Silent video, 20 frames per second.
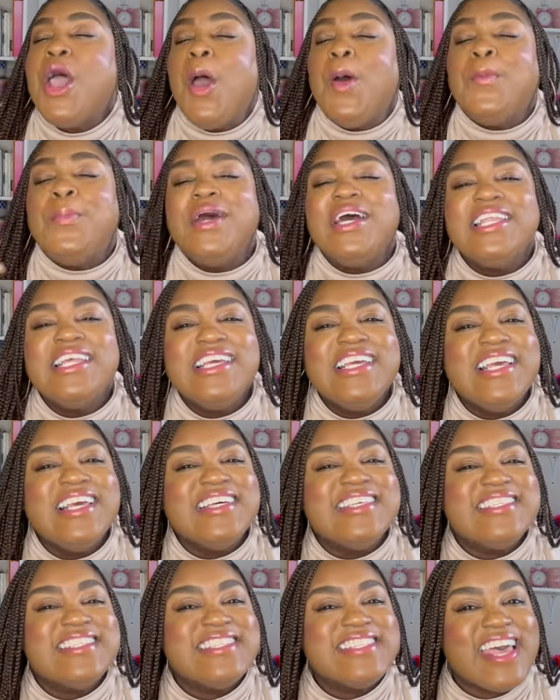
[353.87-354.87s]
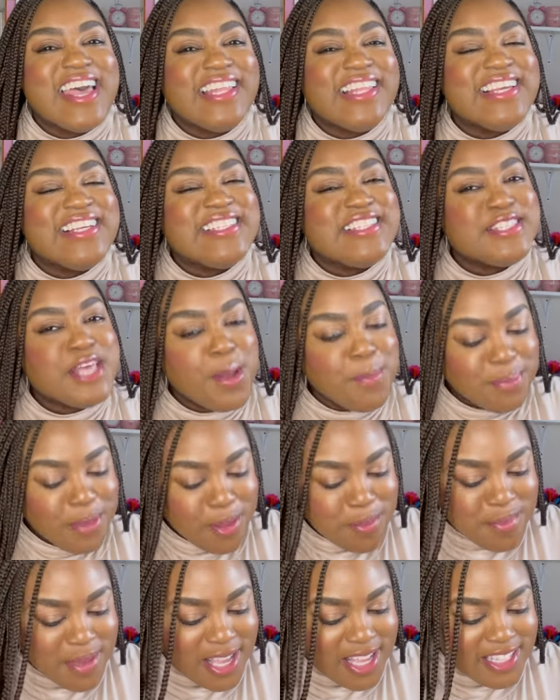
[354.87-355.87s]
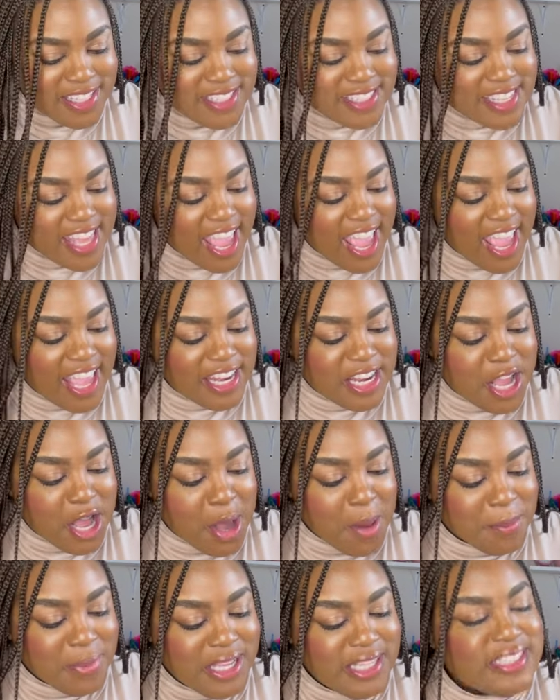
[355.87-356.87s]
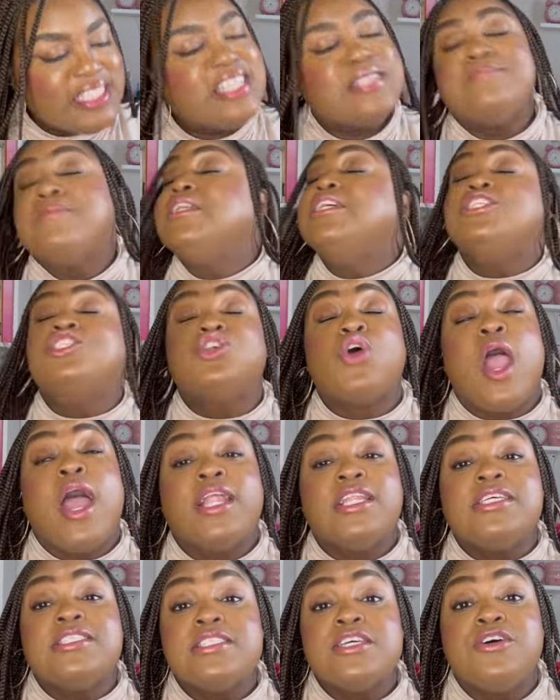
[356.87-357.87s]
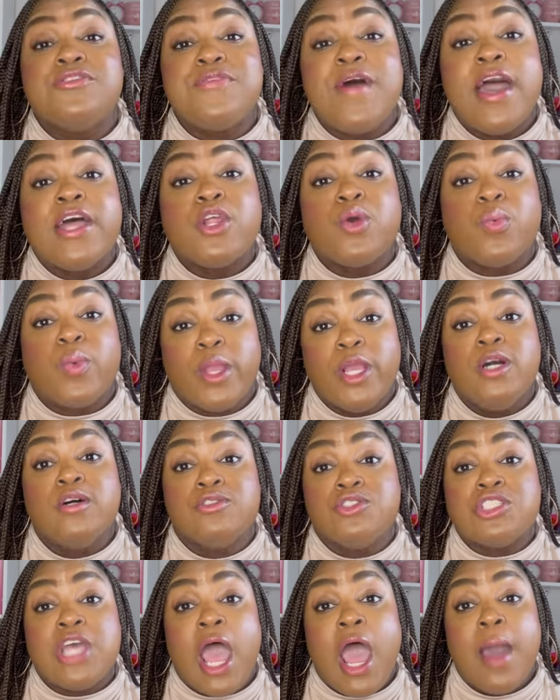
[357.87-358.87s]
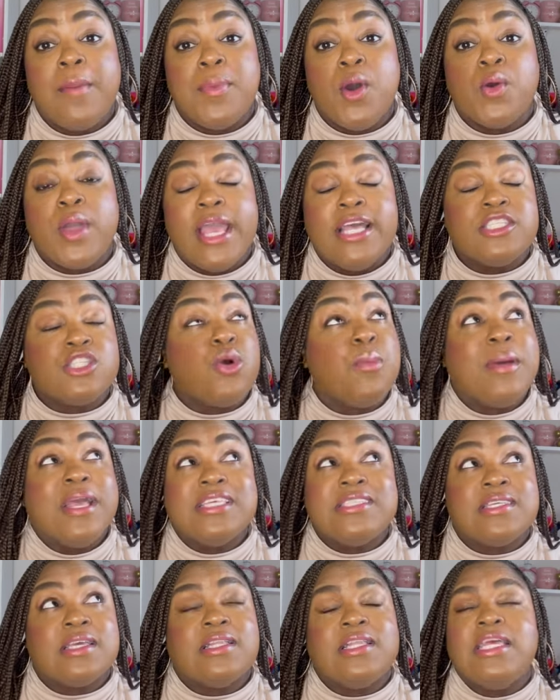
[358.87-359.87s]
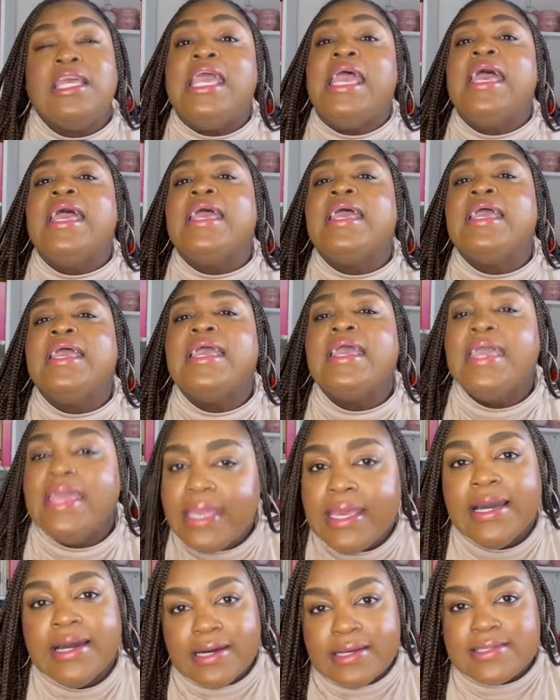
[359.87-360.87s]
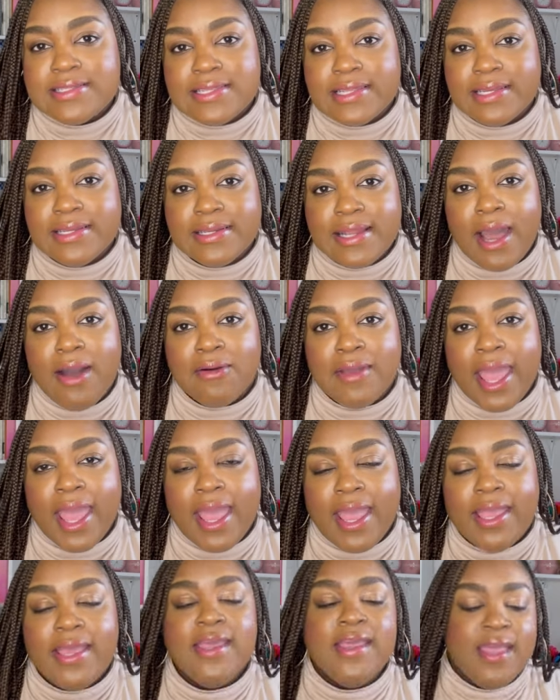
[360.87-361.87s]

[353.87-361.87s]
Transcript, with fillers: But he is selling supplements. And he says, but he's trying to still find a real job. Okay. So basically, he hustling. Okay.